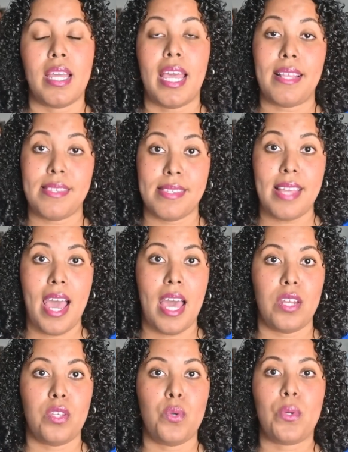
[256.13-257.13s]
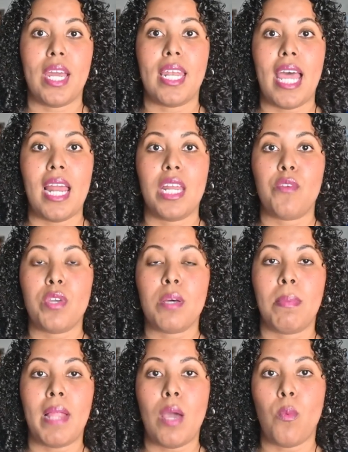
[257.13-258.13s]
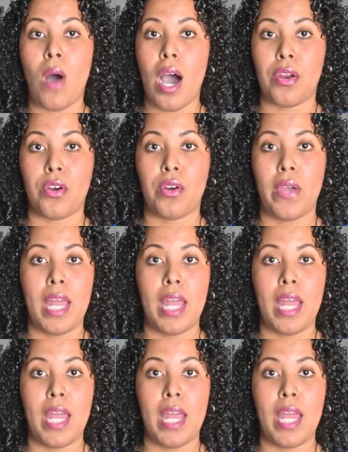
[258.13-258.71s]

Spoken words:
Instead, you can lightly reapply water